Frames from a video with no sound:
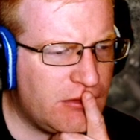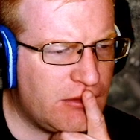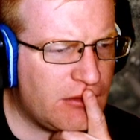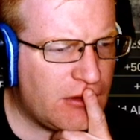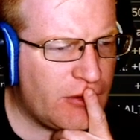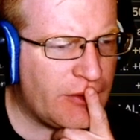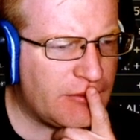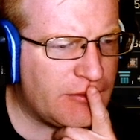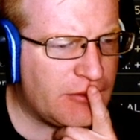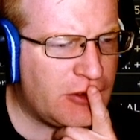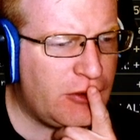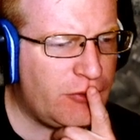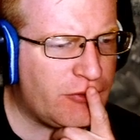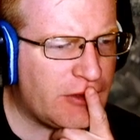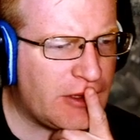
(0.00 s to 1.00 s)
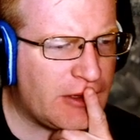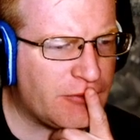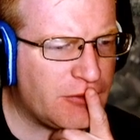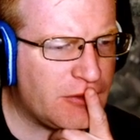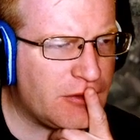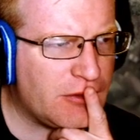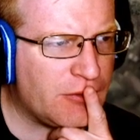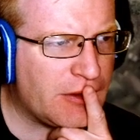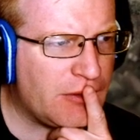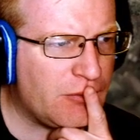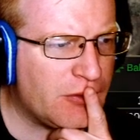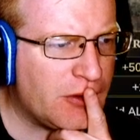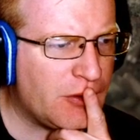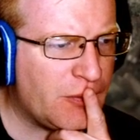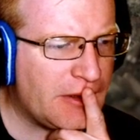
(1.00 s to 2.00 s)
Oh, that queues it after it. Okay, we're
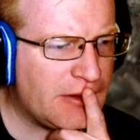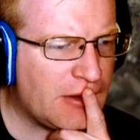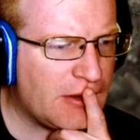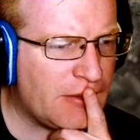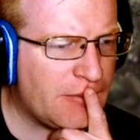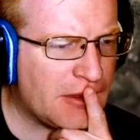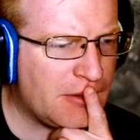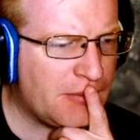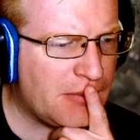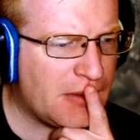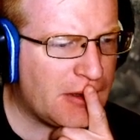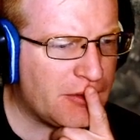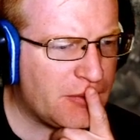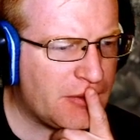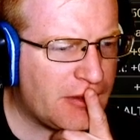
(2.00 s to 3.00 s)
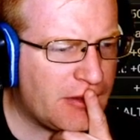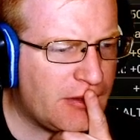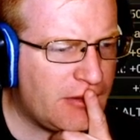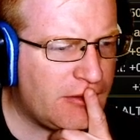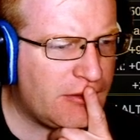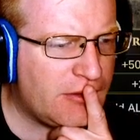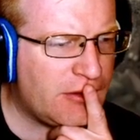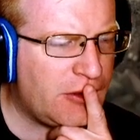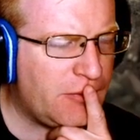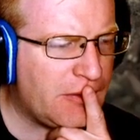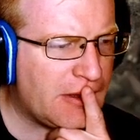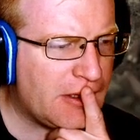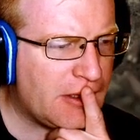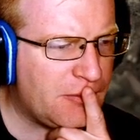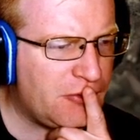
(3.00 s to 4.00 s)
going to wait then. I'm not going to bother with queuing
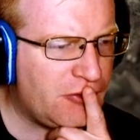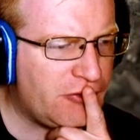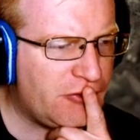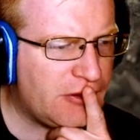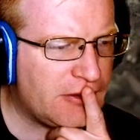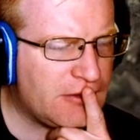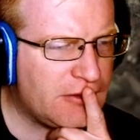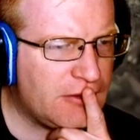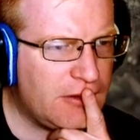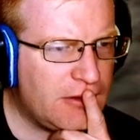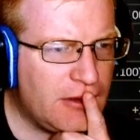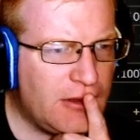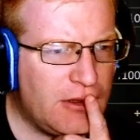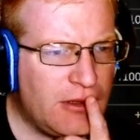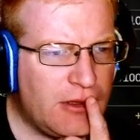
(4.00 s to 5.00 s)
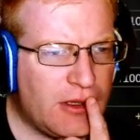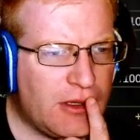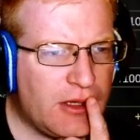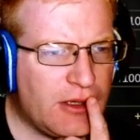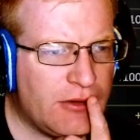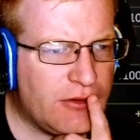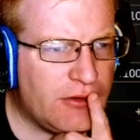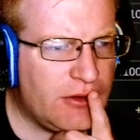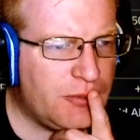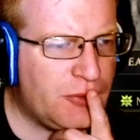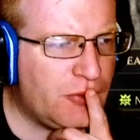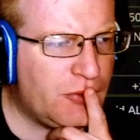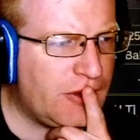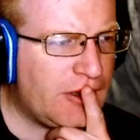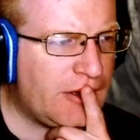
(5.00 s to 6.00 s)
that up just yet. And
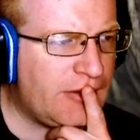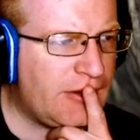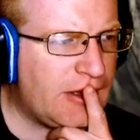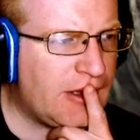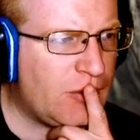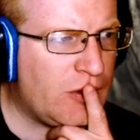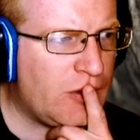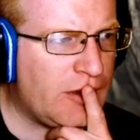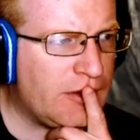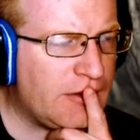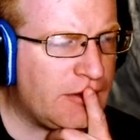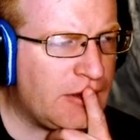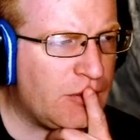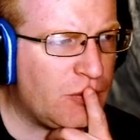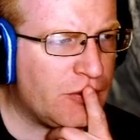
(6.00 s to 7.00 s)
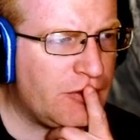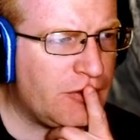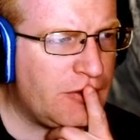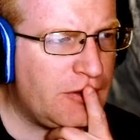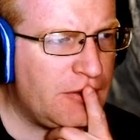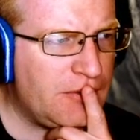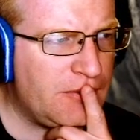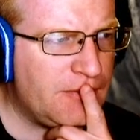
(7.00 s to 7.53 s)
Nippur, I think I want a worker here.